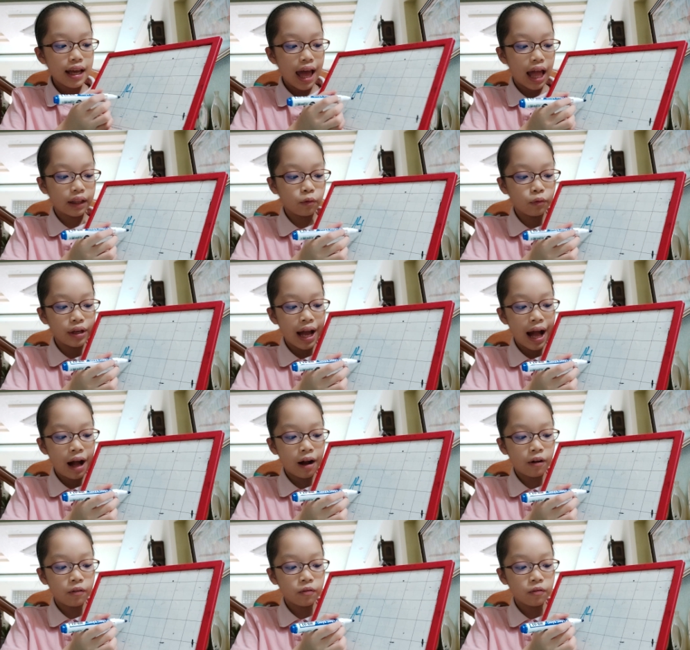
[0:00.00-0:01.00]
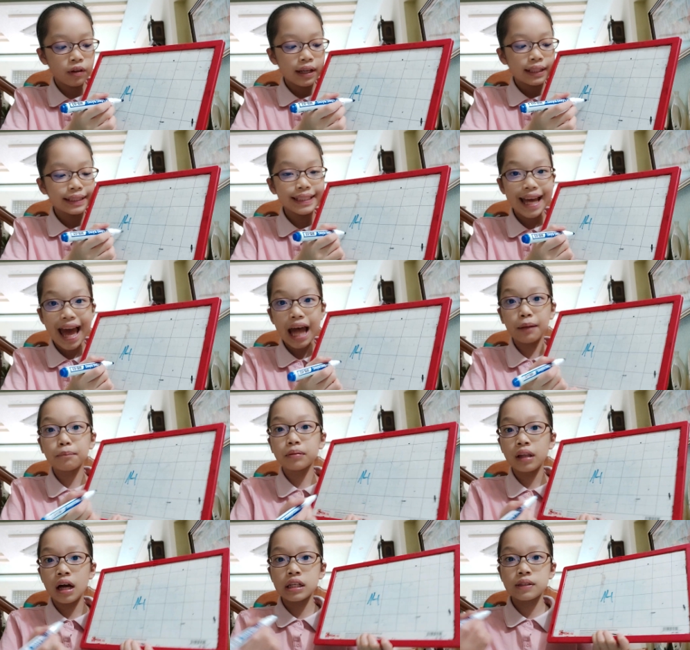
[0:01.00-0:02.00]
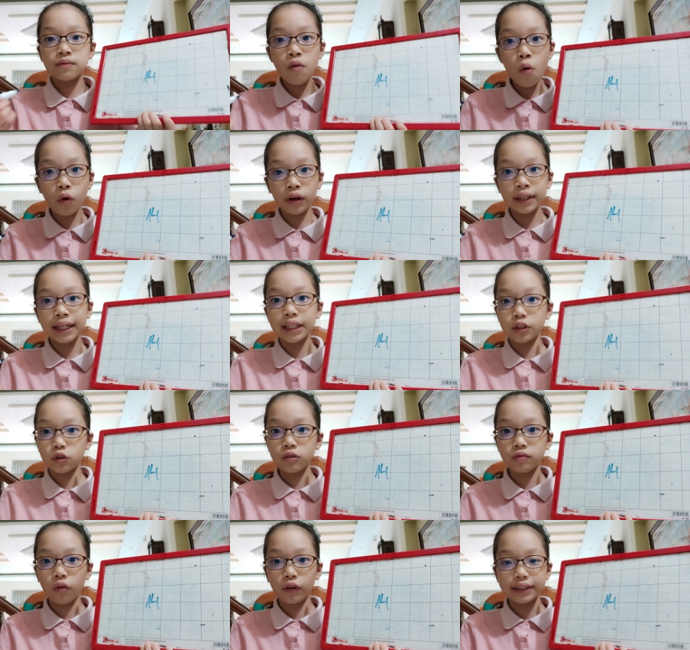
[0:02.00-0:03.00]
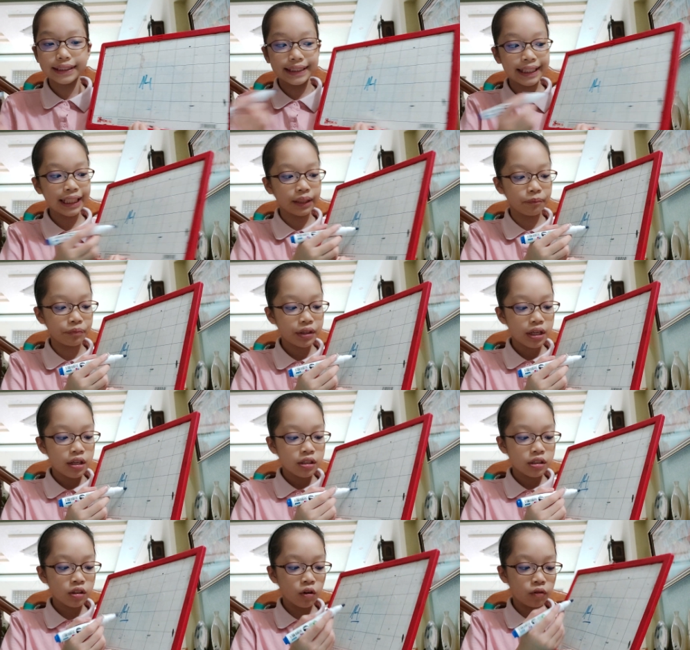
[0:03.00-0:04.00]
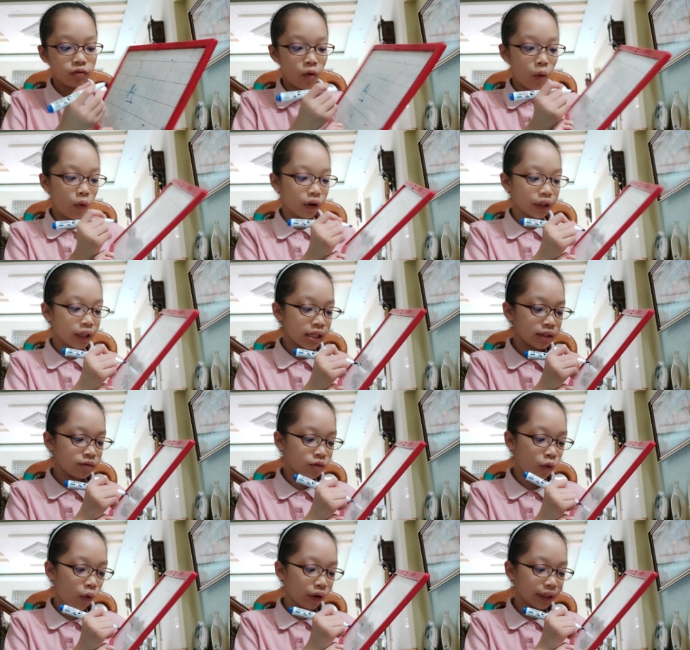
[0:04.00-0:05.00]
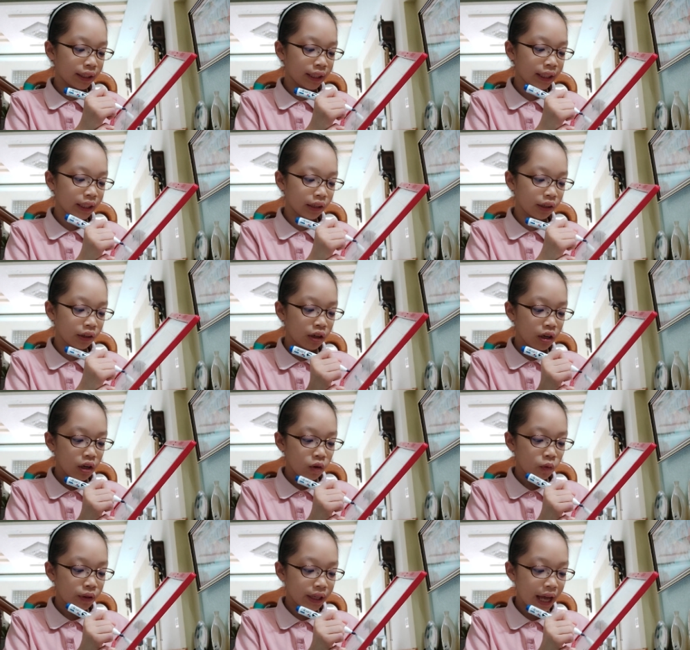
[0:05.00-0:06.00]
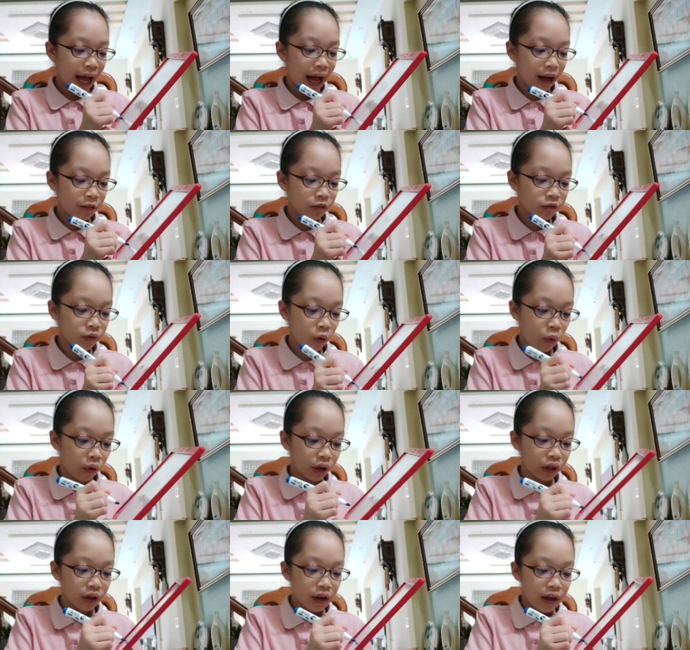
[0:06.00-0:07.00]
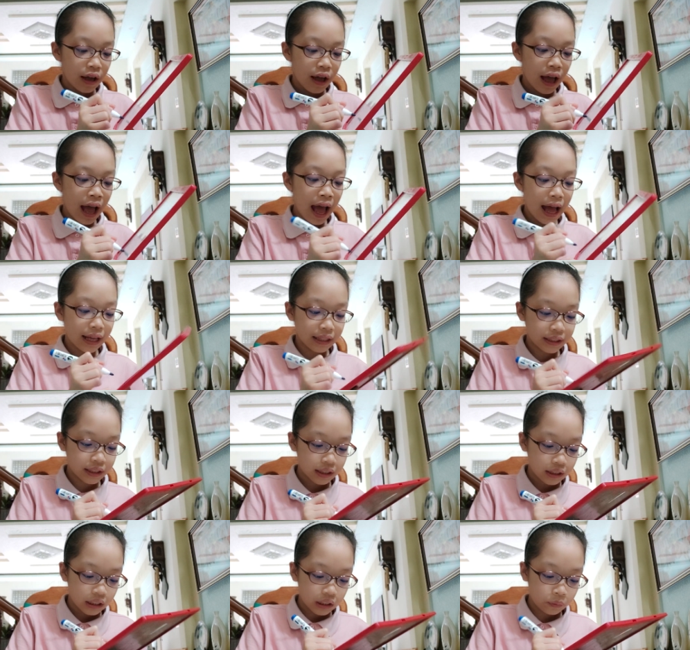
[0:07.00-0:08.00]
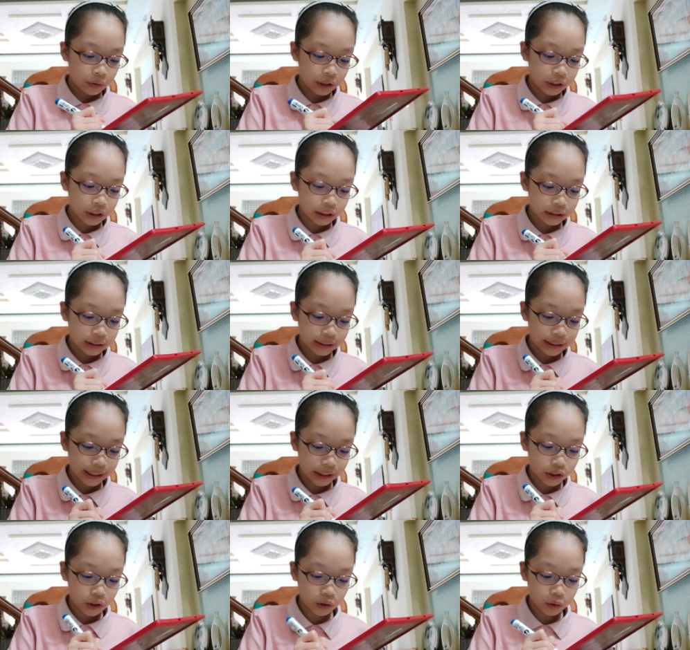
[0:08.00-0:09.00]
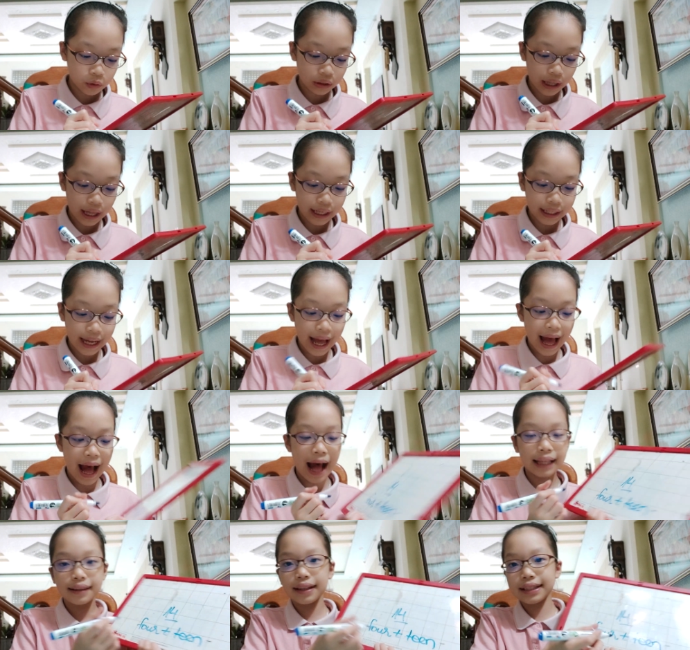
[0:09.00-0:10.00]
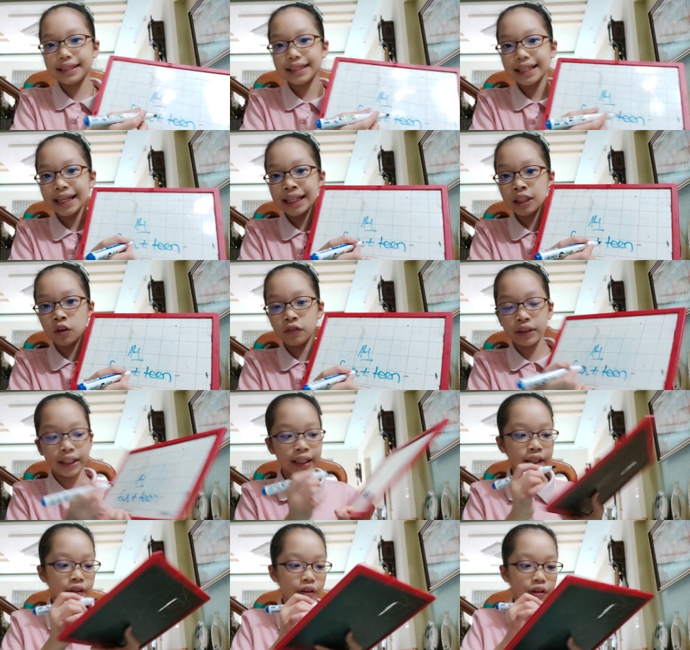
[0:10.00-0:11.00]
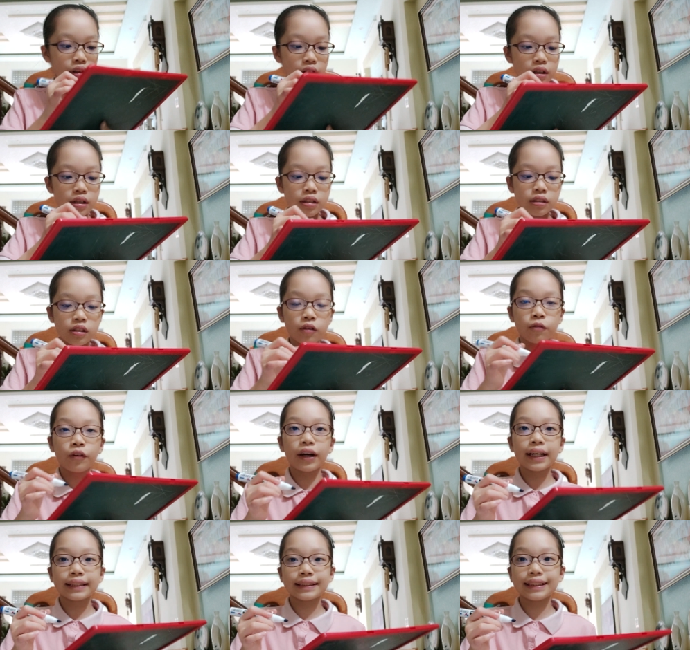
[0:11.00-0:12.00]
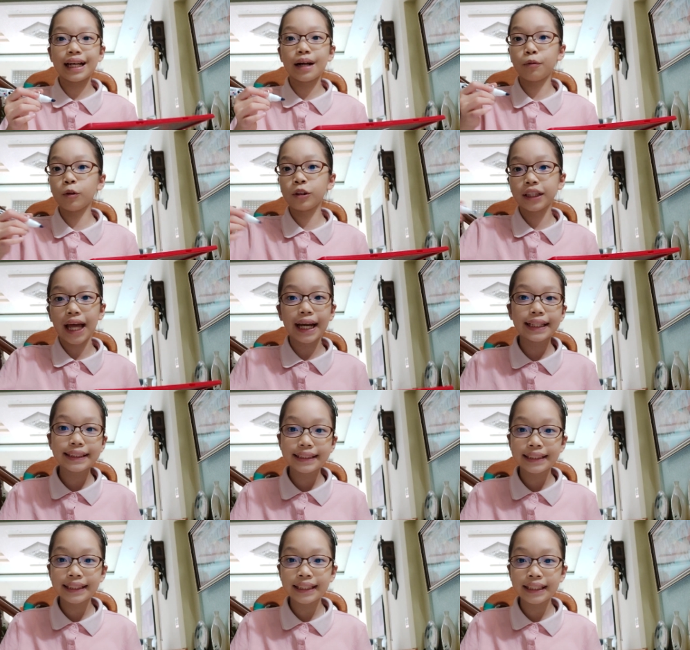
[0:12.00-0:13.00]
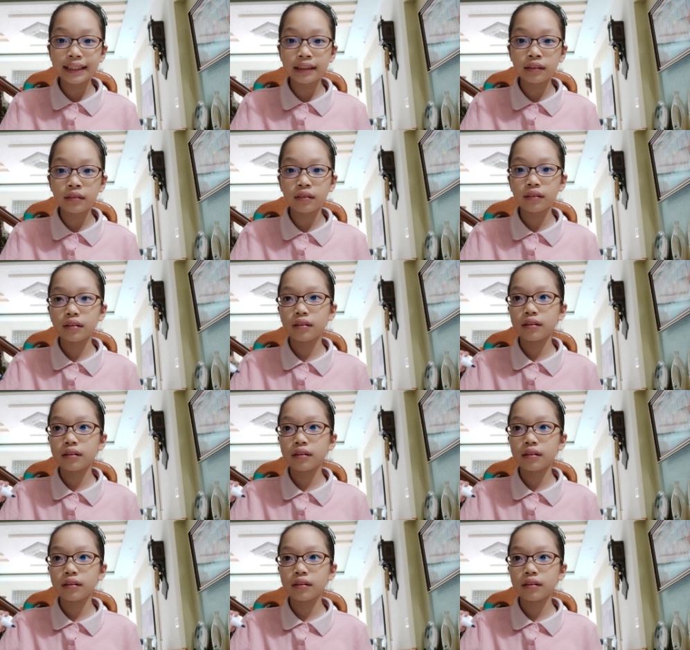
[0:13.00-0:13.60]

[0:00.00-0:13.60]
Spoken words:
And we have 10 plus 4 into 14. So 4 is 4 here. We have 4. And we just need to like add the teen over here. So for example, 19,